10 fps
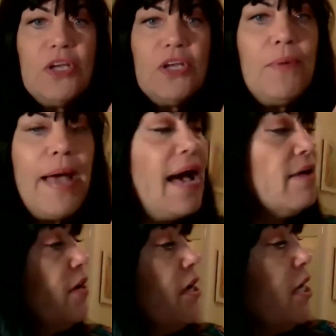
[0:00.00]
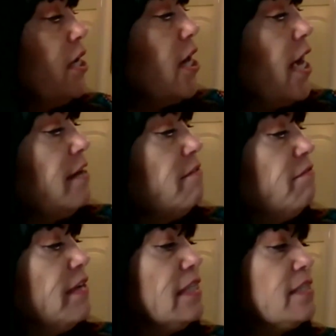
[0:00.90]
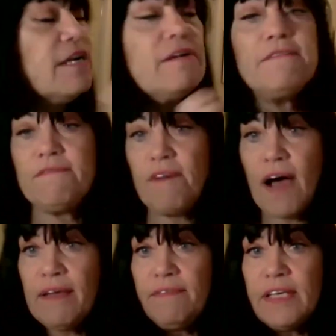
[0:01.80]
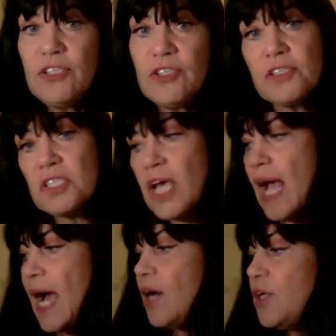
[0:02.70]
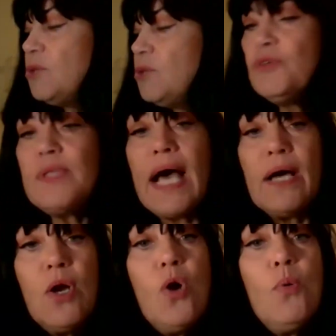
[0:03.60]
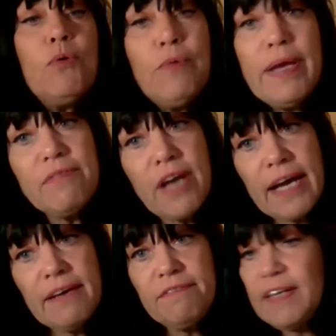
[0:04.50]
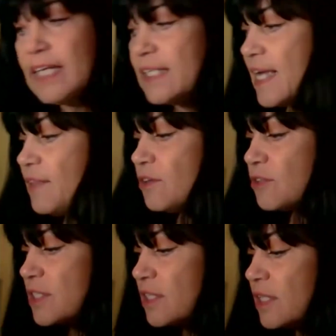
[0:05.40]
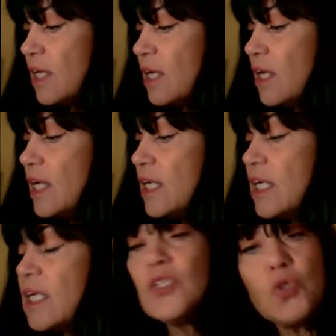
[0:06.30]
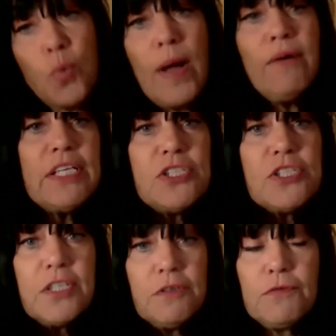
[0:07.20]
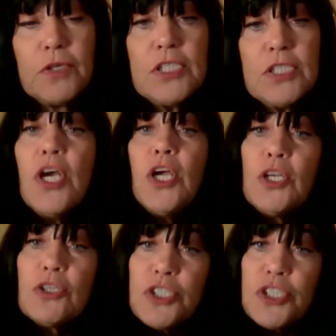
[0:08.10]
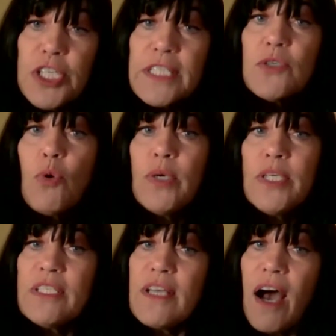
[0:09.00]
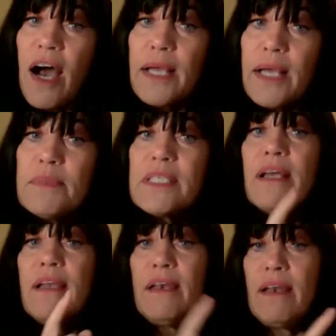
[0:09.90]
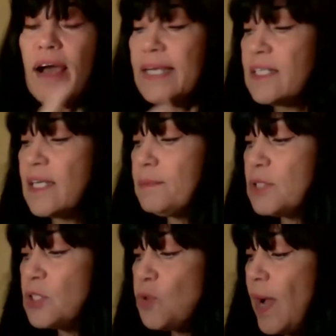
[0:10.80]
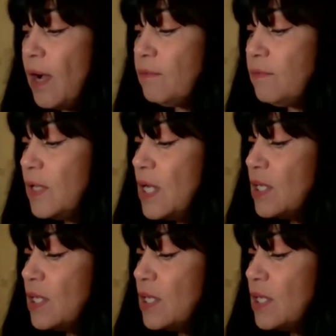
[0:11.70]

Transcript: You have 9 feet, 5 inches. How do you do that? Well, if we have 9 feet and there's 12 inches in a foot, you're just going to times 9 times 12.